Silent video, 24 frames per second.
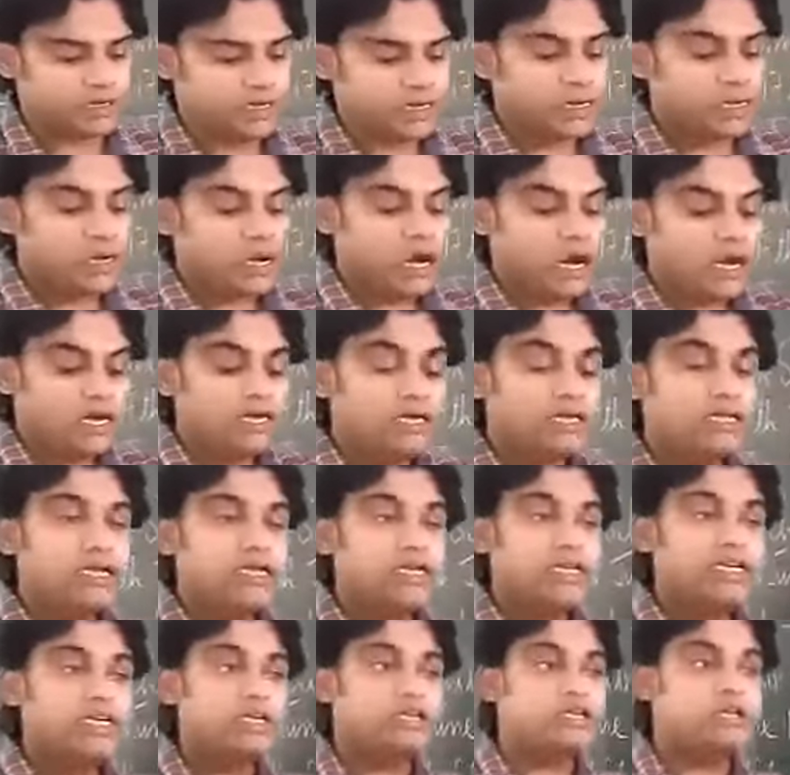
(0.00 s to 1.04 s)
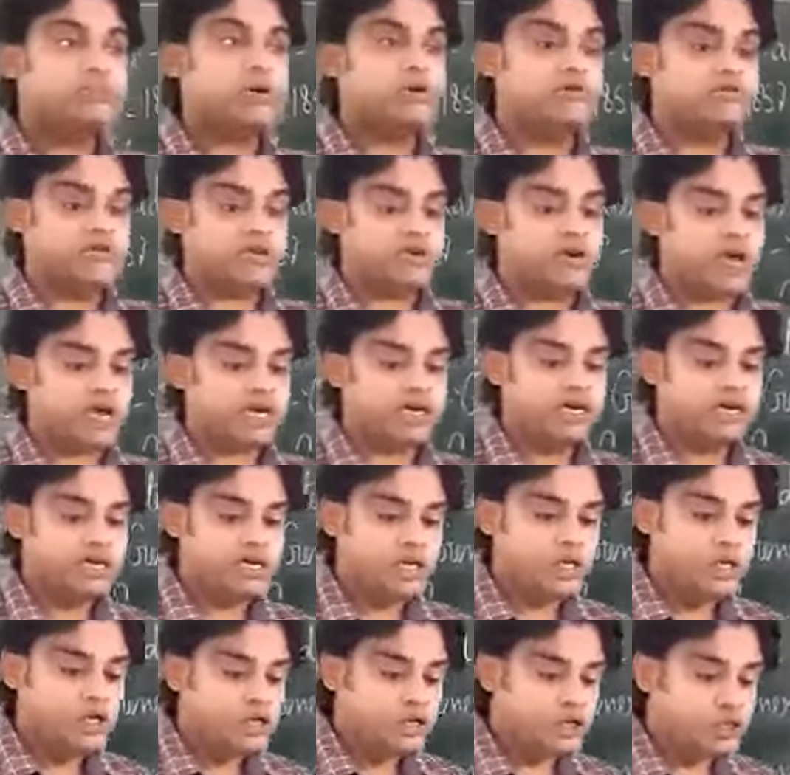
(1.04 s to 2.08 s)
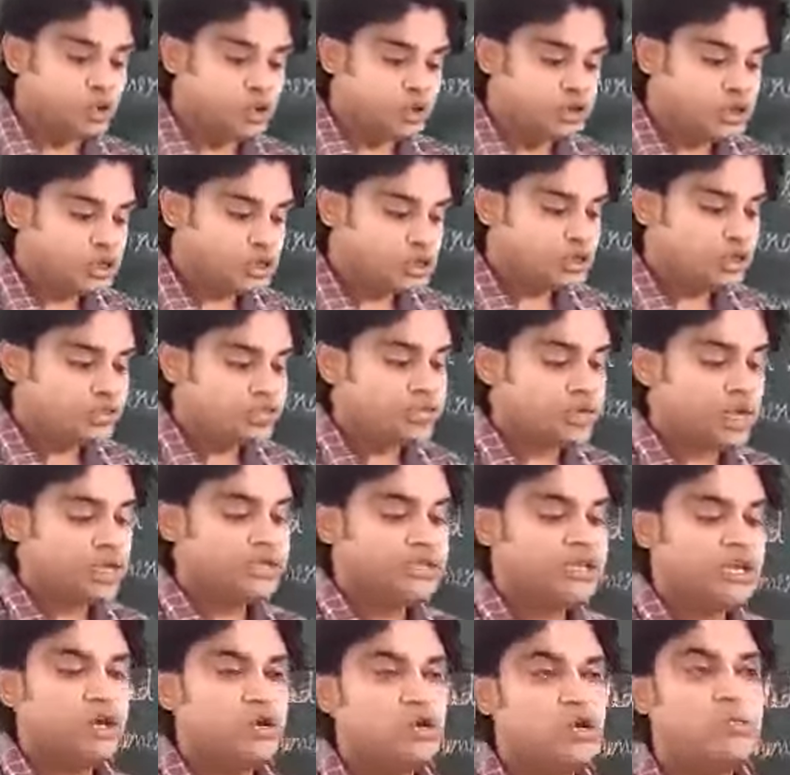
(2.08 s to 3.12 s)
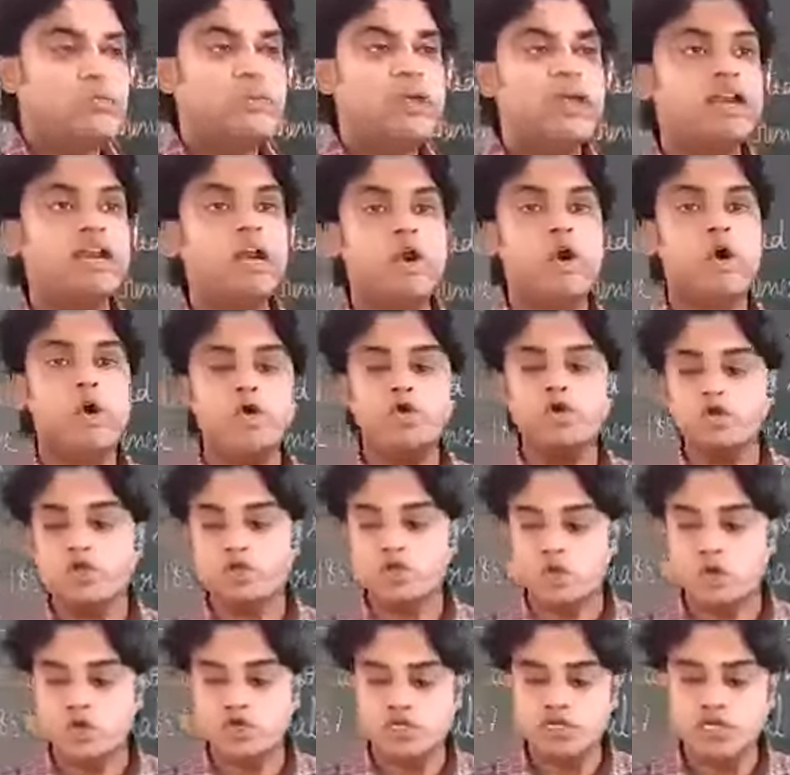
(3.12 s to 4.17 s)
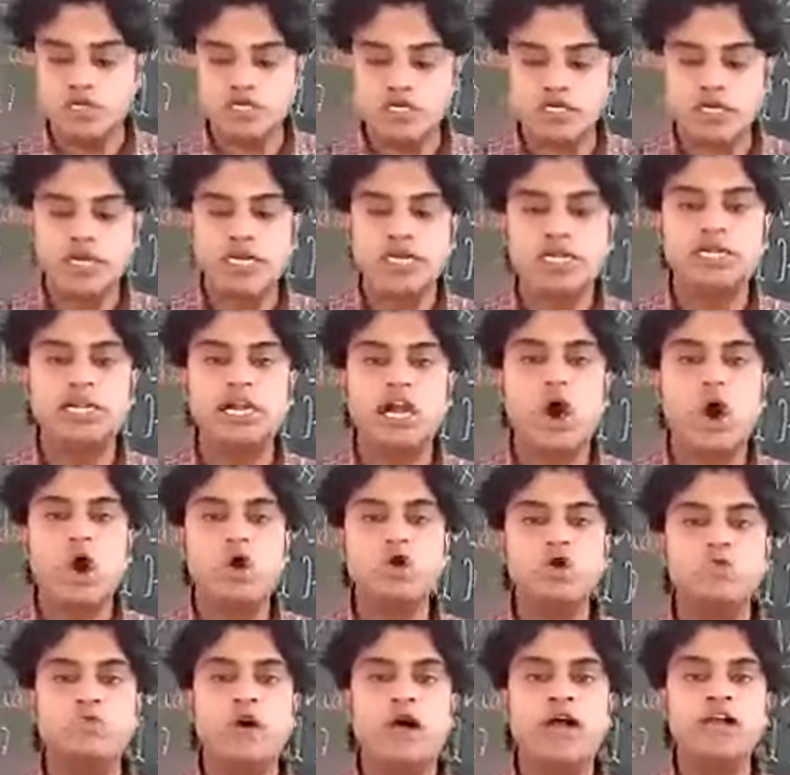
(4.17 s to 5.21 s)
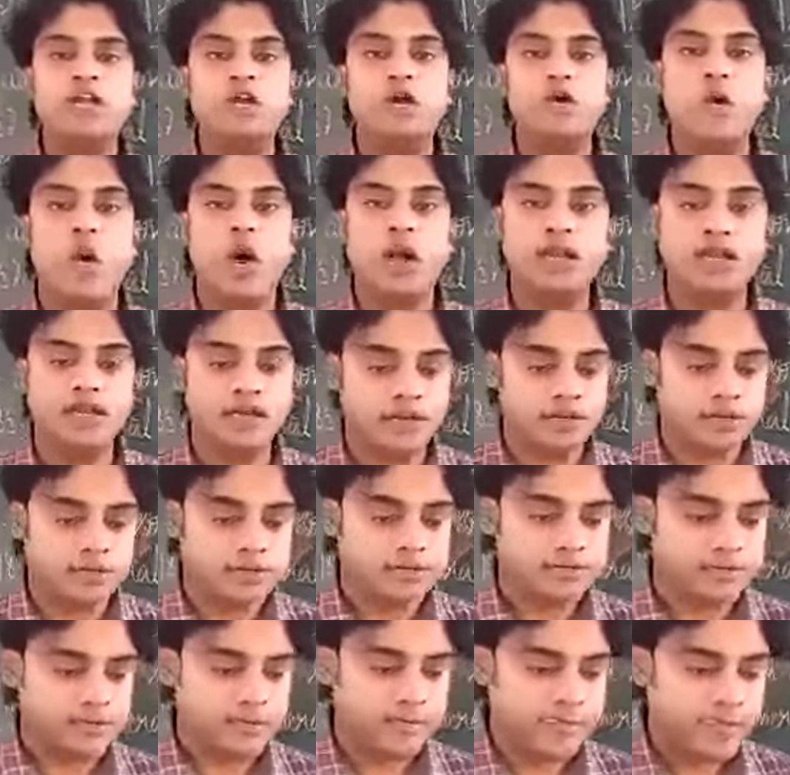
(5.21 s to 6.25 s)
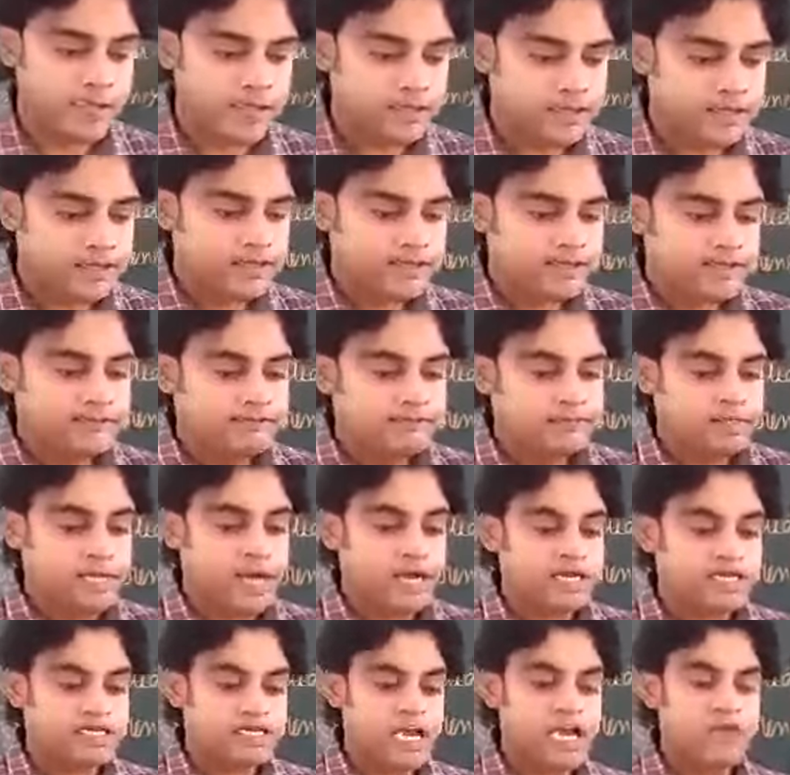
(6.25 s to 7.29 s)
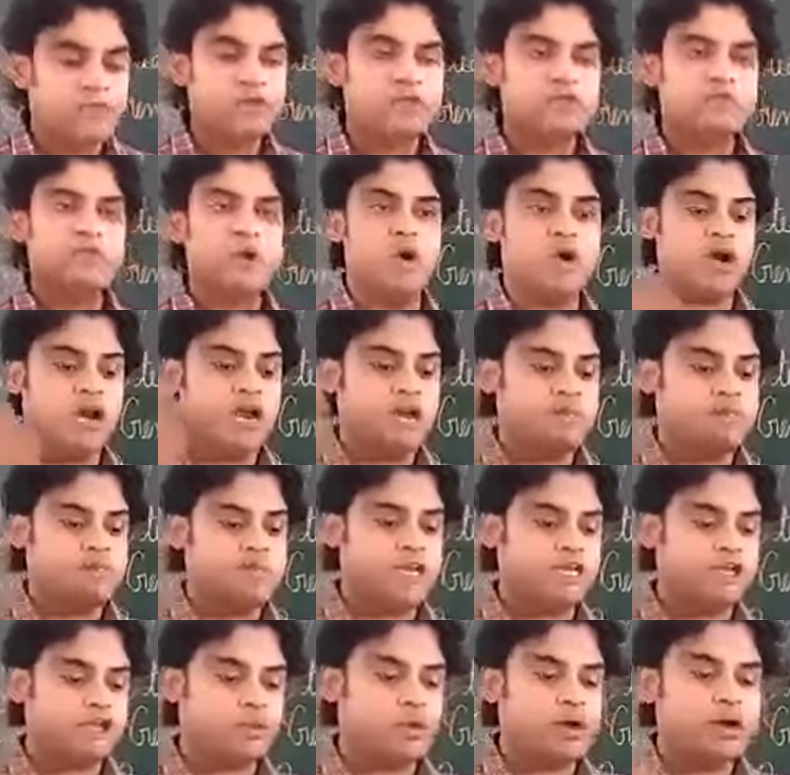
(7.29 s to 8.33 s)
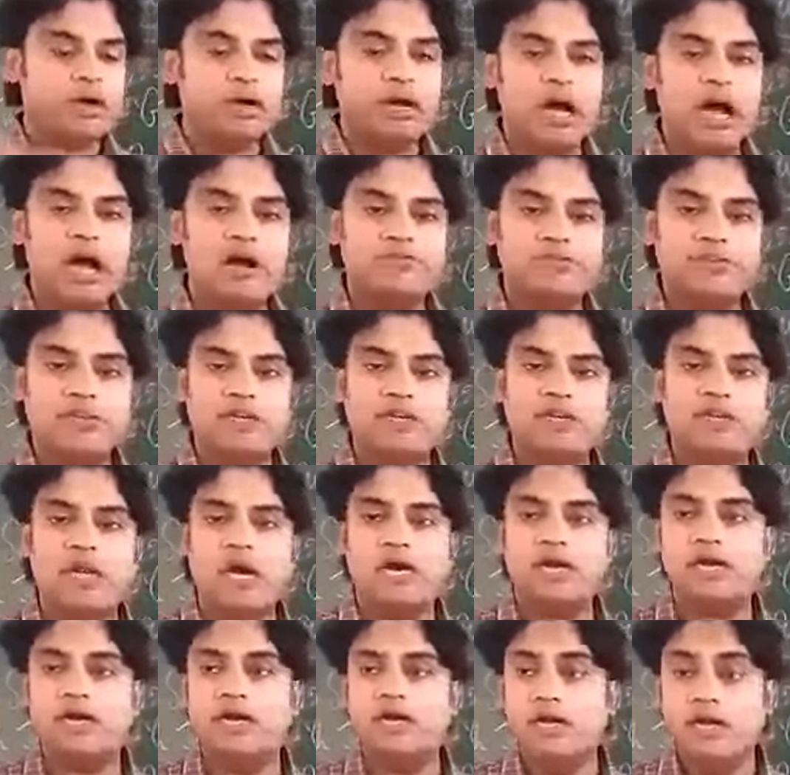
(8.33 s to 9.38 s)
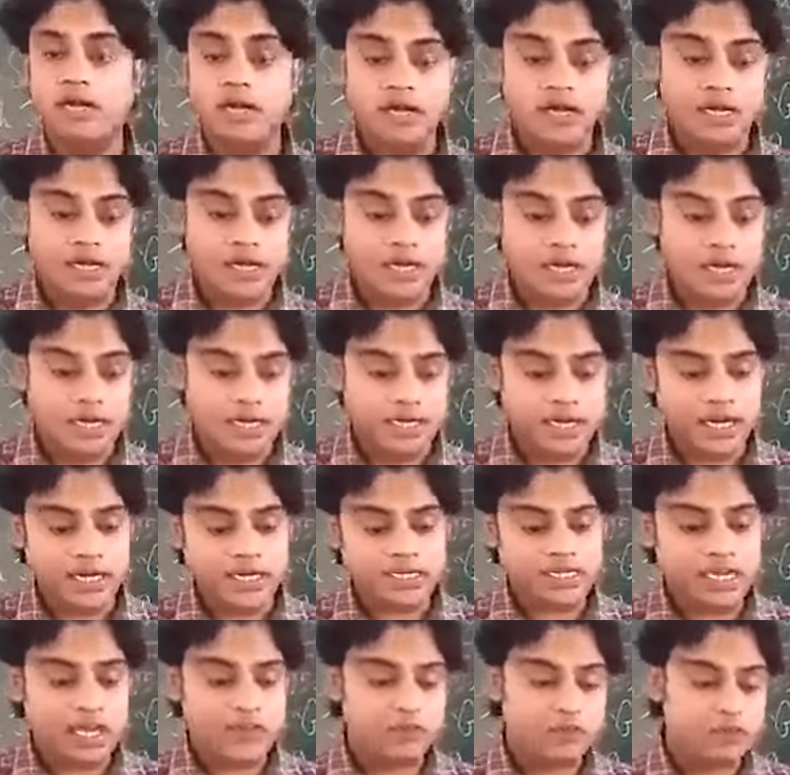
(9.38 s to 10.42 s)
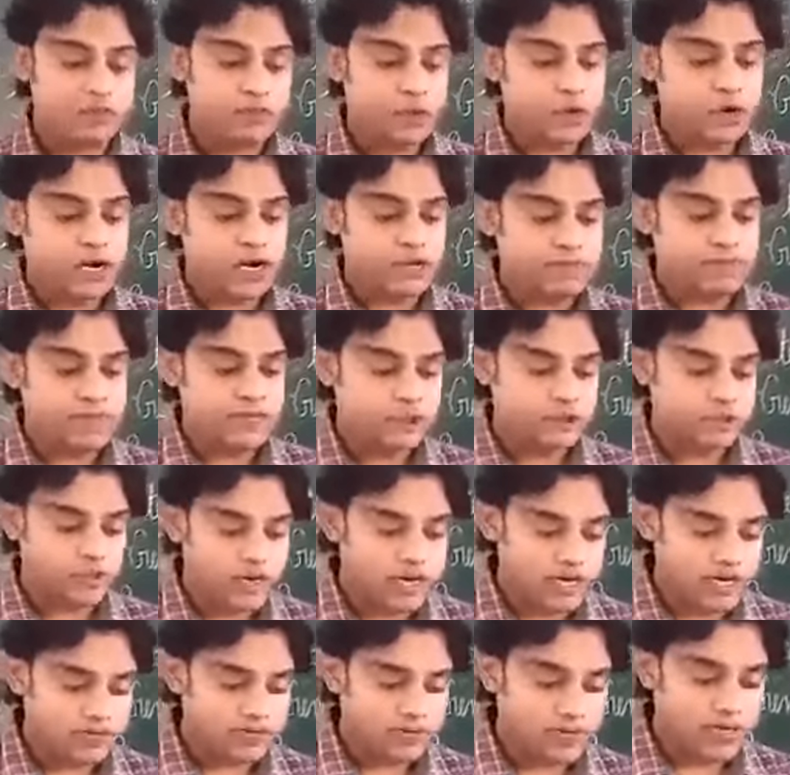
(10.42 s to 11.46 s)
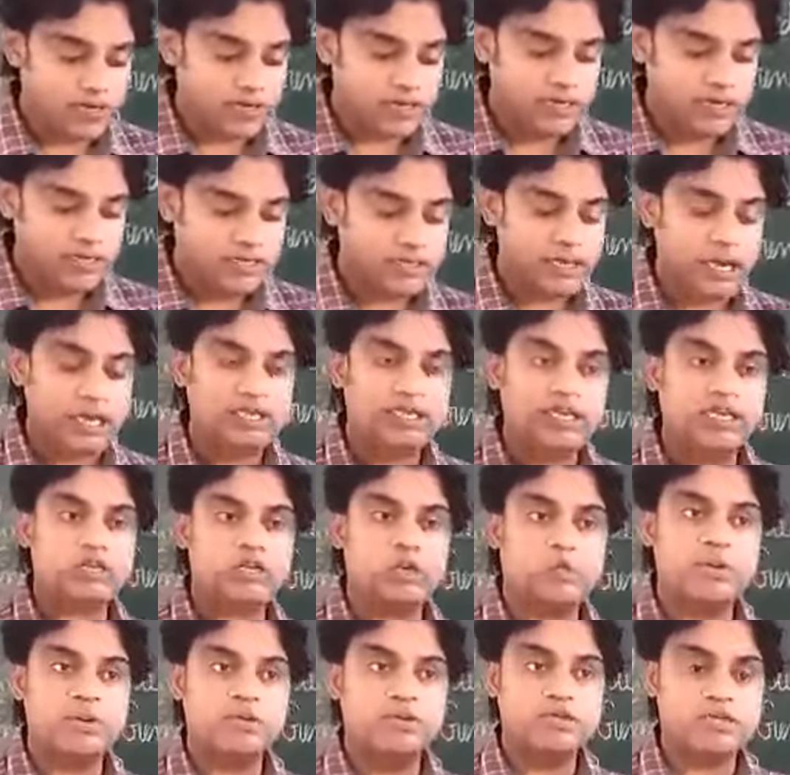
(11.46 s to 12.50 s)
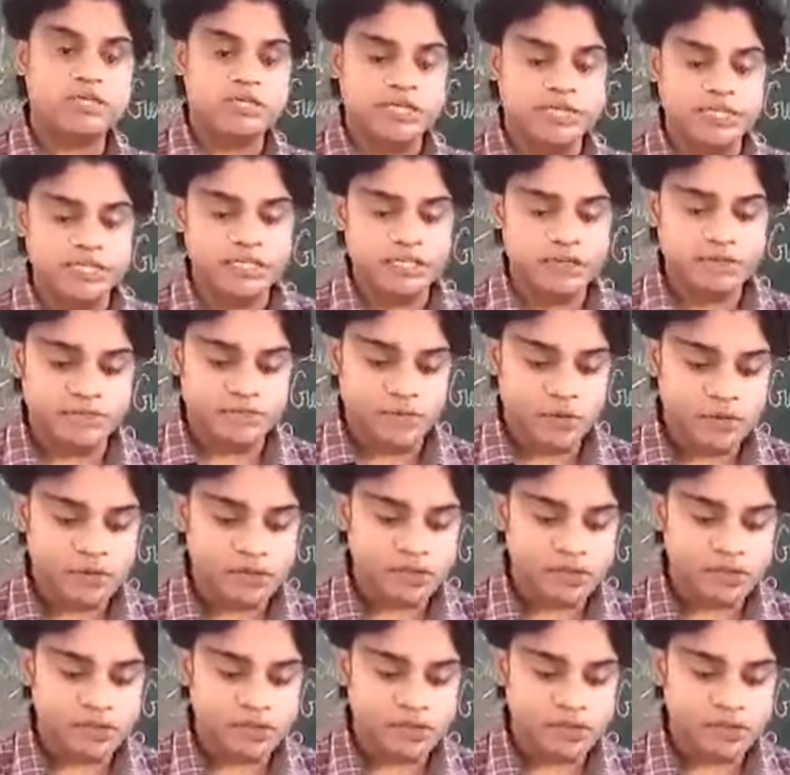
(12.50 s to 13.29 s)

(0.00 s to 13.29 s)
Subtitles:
Under the leadership of the Rani, soldiers of Tantia Tope and her own soldiers, they occupied Gwalior. Nana Sahib was proclaimed Peshwa. After Nana Sahib was proclaimed Peshwa, definitely Tantia Tope was leading the force.